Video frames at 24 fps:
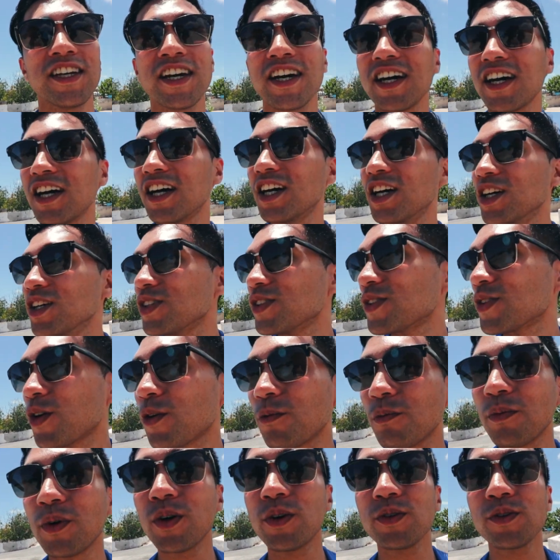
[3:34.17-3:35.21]
Yeah.
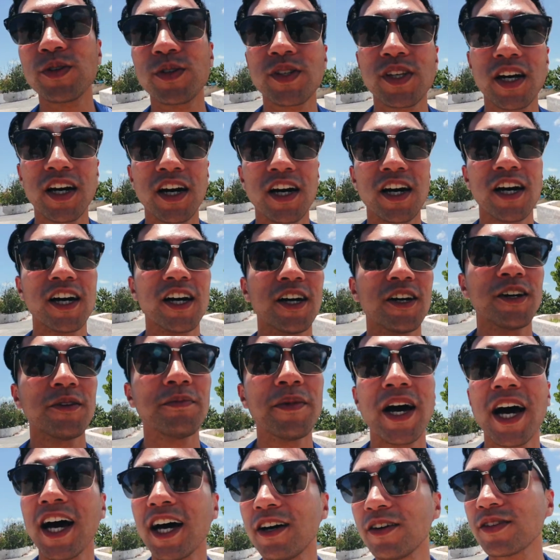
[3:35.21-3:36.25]
So most
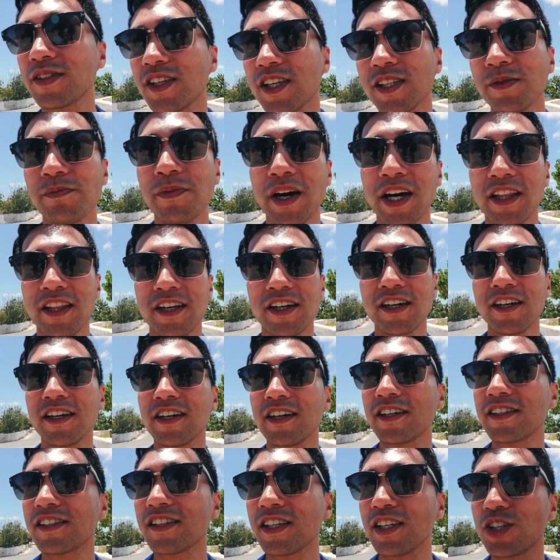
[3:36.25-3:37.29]
houses by
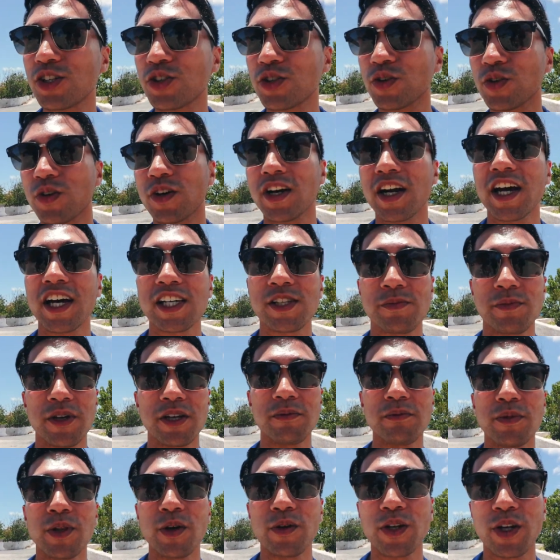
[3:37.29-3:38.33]
the seashore has
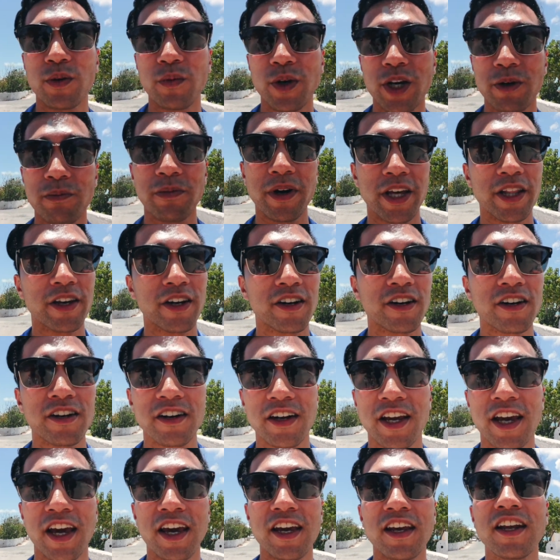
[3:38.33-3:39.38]
been blown away by the
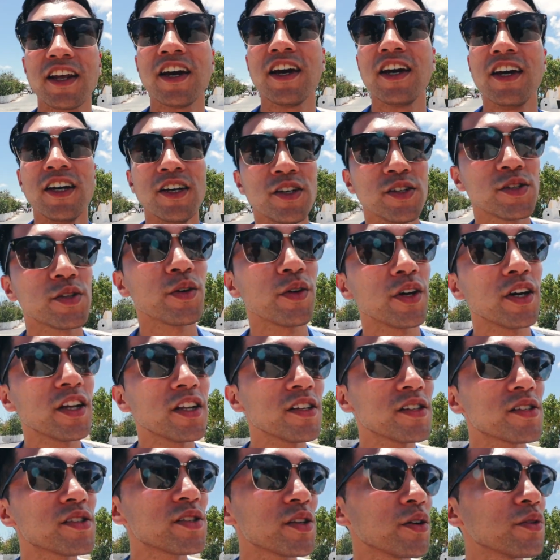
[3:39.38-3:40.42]
hurricane. So it
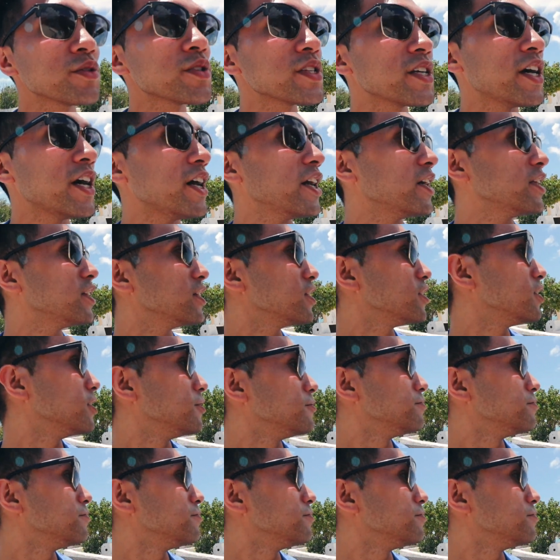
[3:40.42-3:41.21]
is so sad.